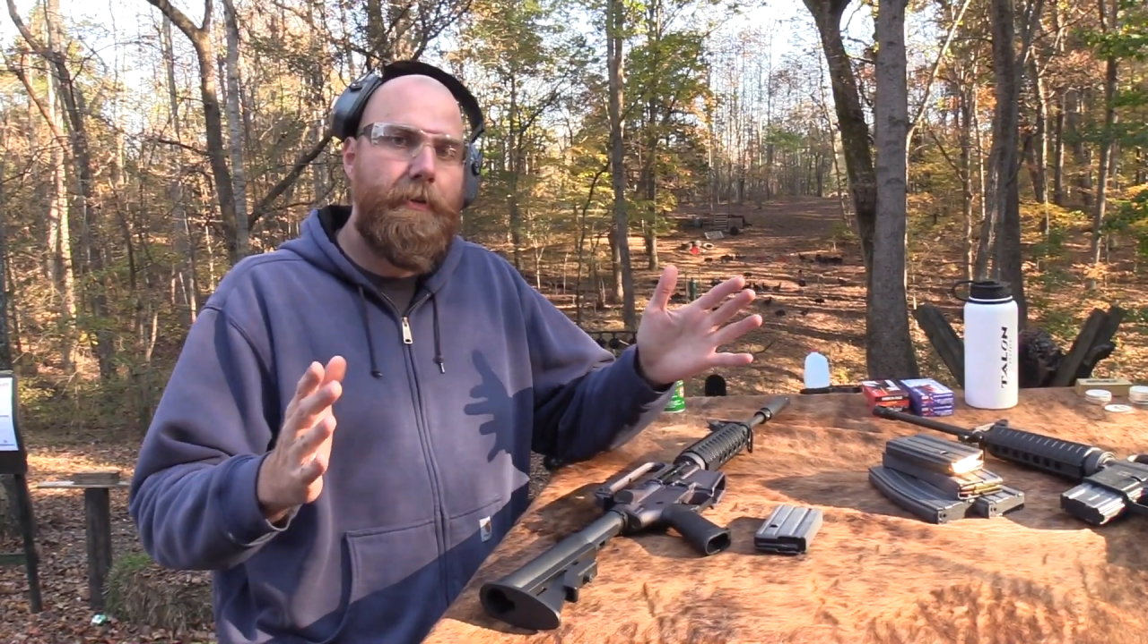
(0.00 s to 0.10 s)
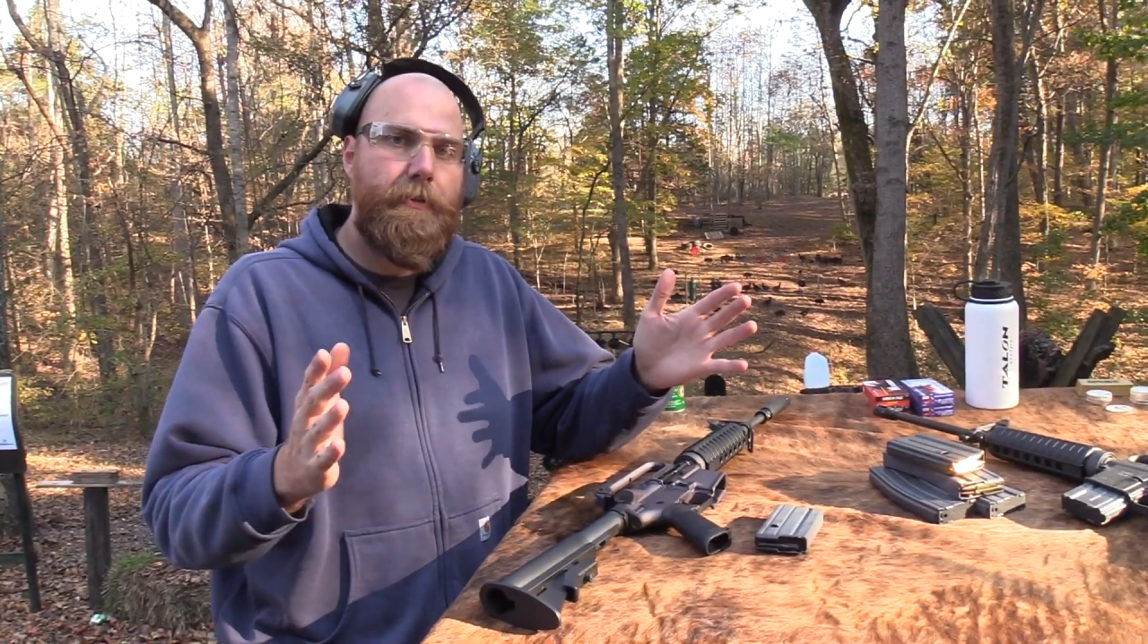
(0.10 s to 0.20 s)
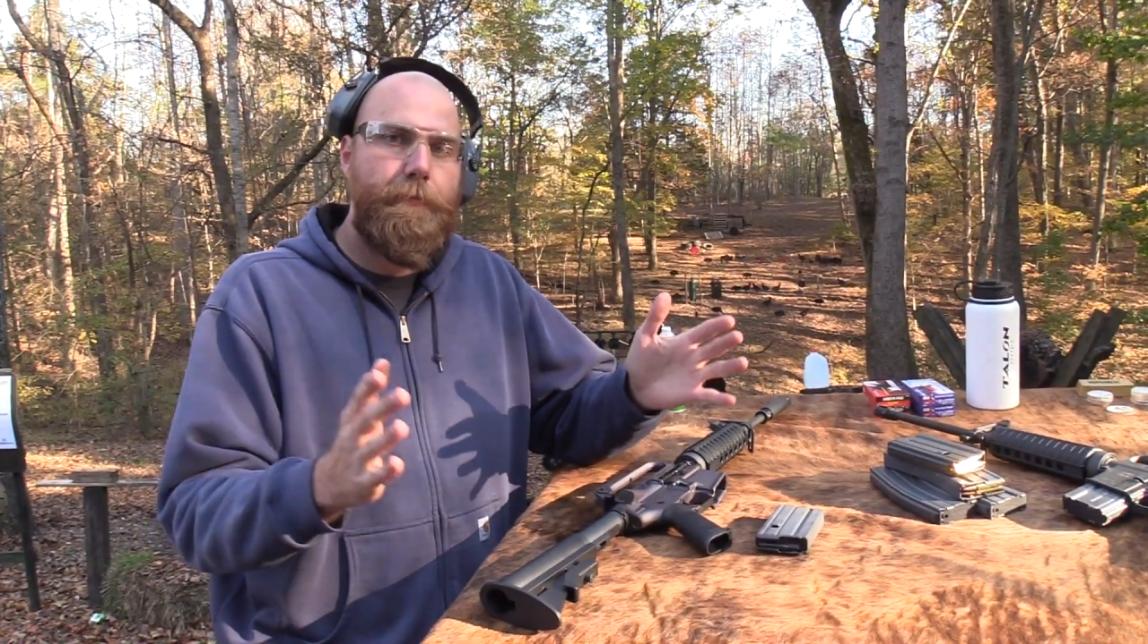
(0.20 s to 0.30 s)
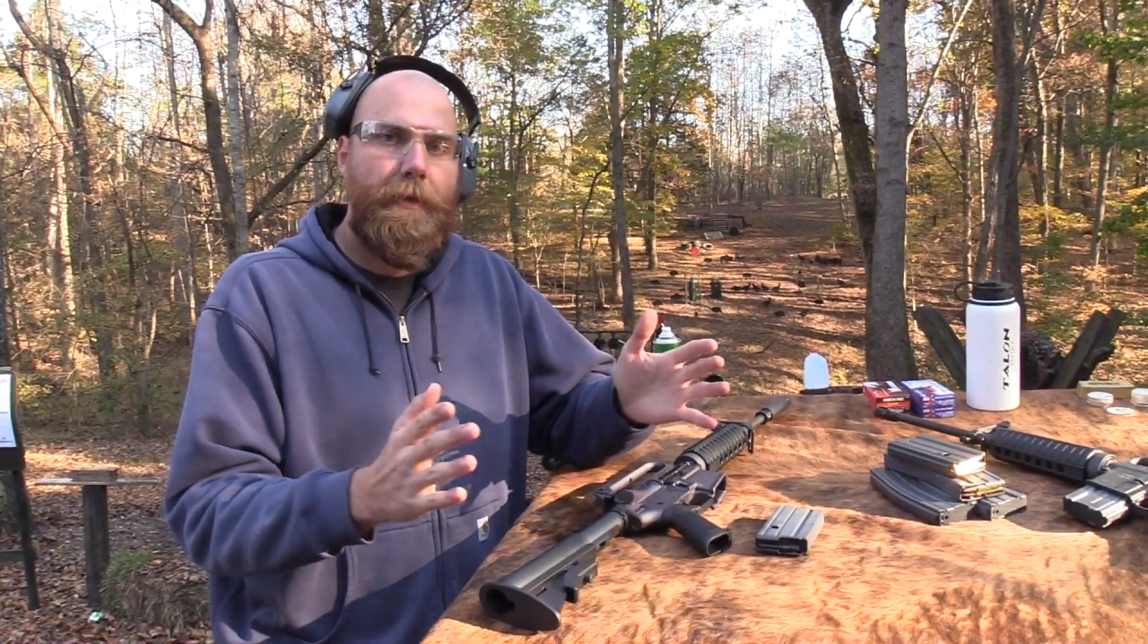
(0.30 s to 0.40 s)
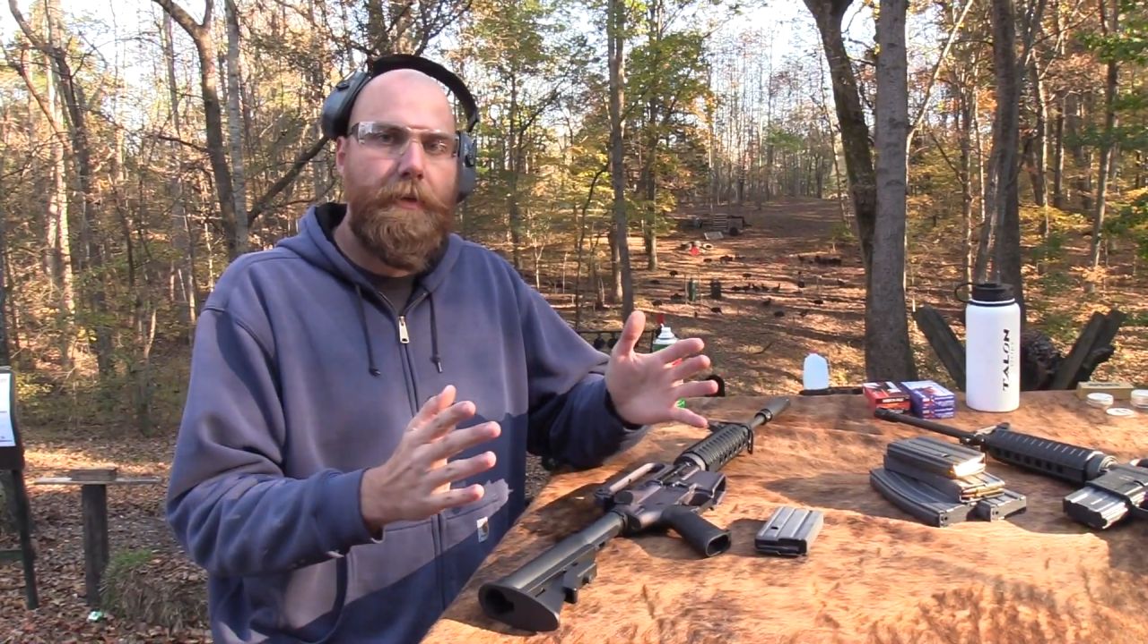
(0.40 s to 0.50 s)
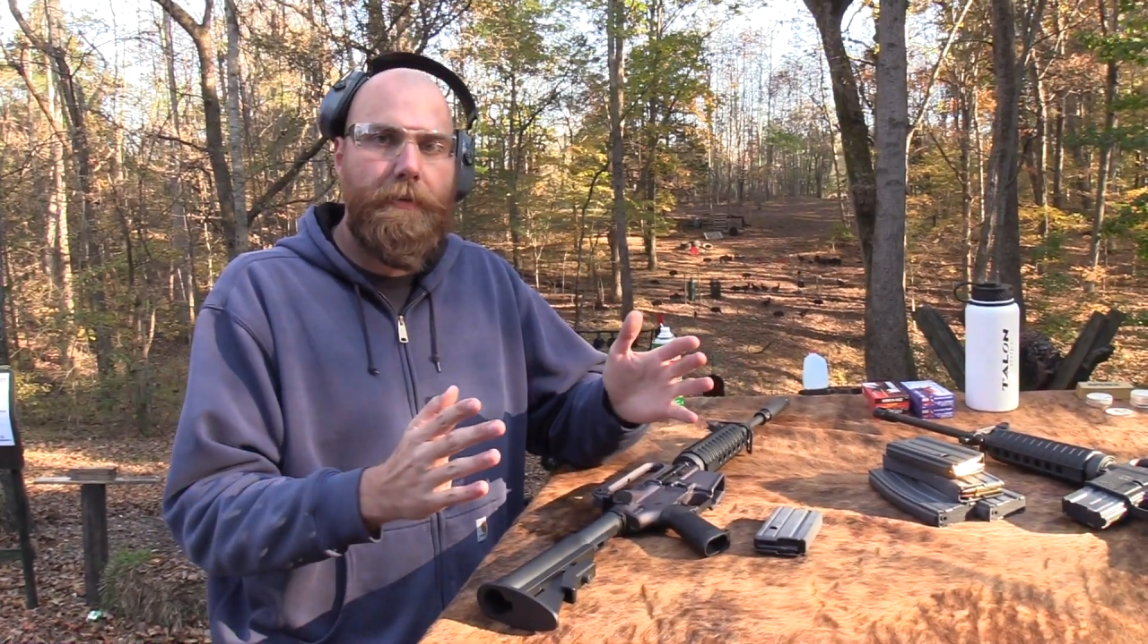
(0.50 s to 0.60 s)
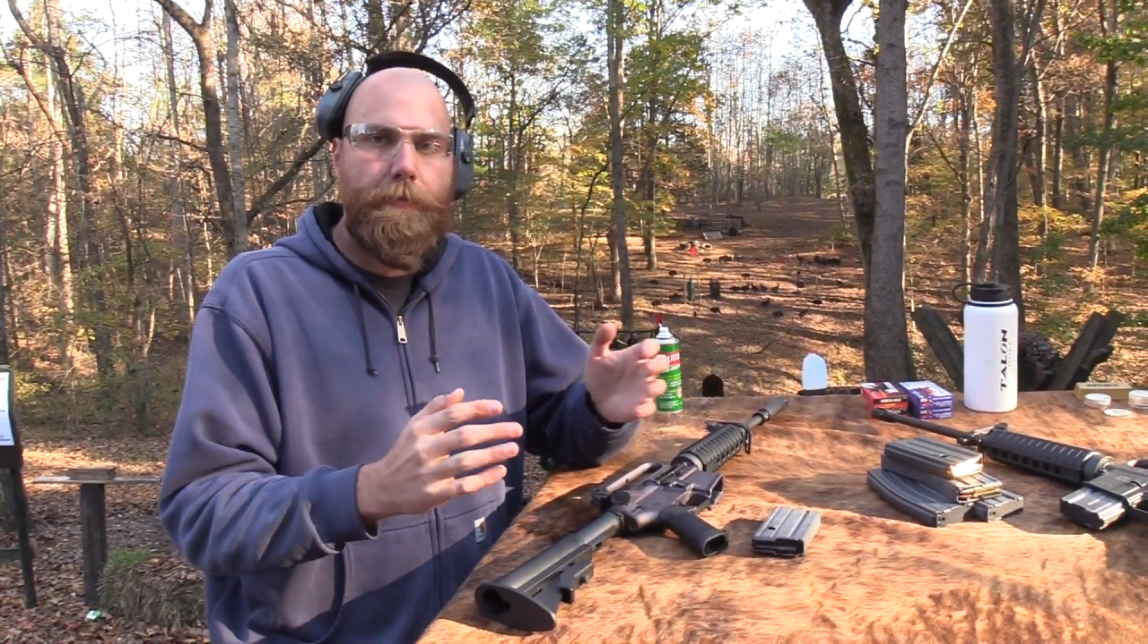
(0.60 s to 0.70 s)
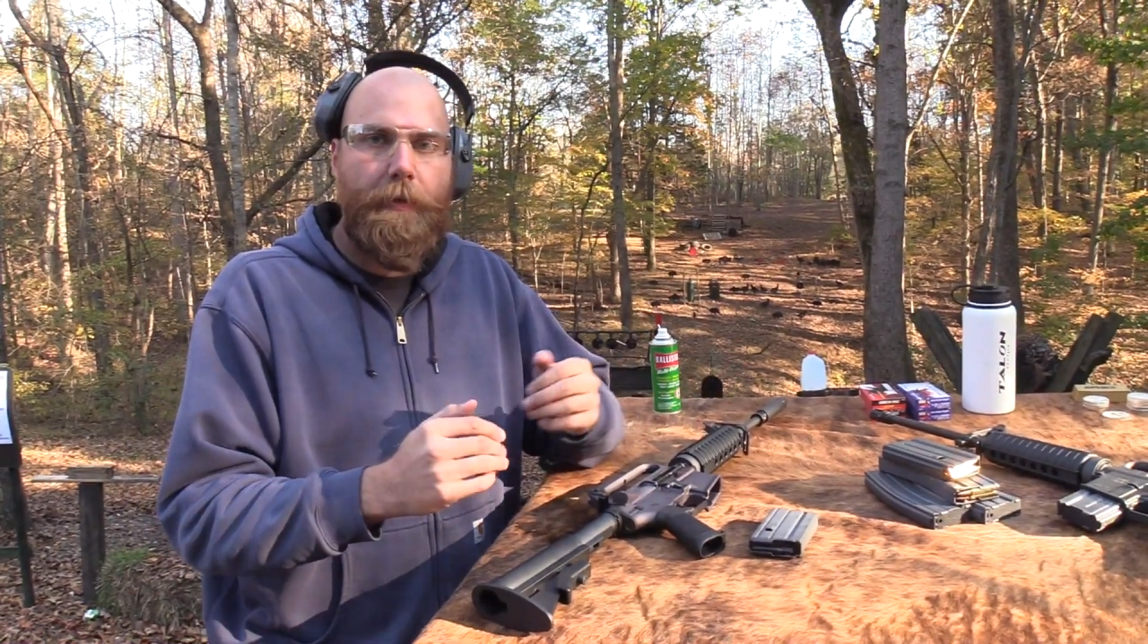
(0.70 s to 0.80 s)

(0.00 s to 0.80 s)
and smaller